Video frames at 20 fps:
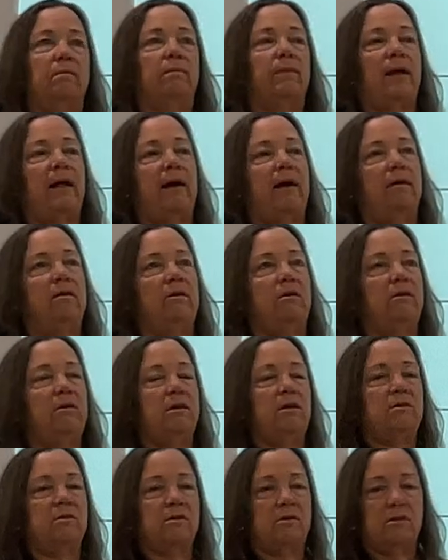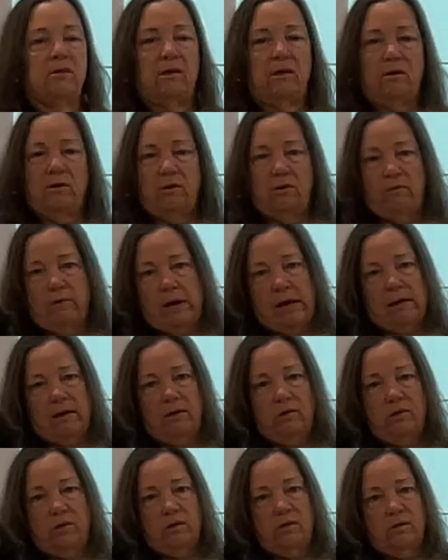bladder, you need to see a
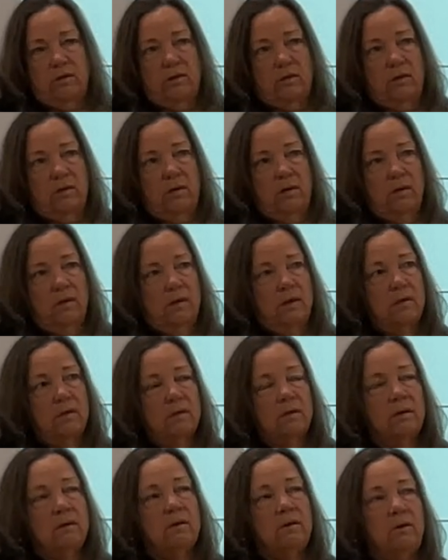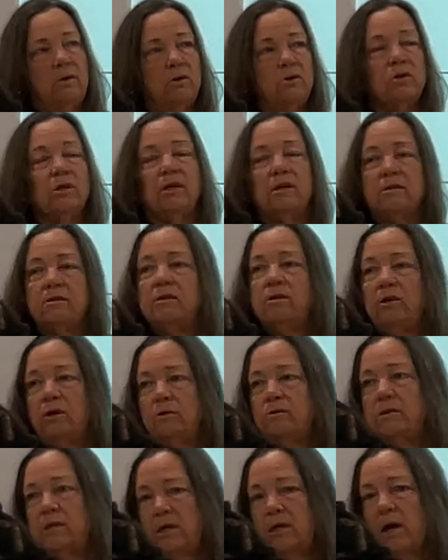urologist. Usually it's a
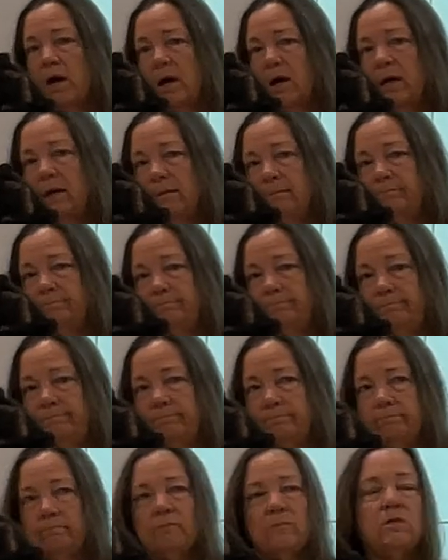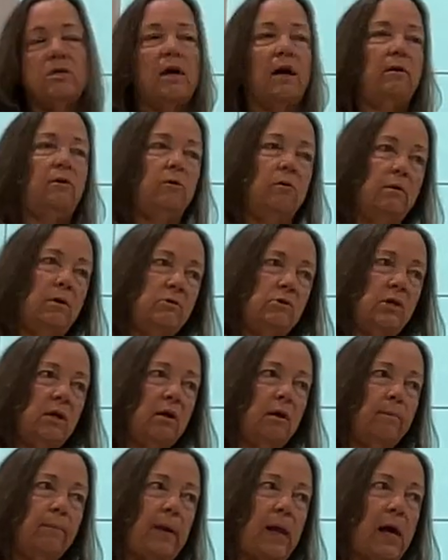UTI. It's not
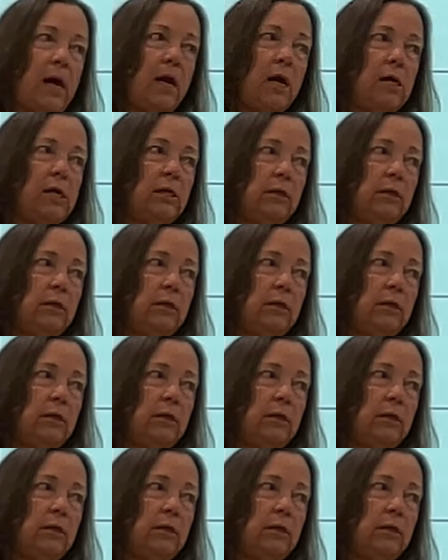neurogenic bladder.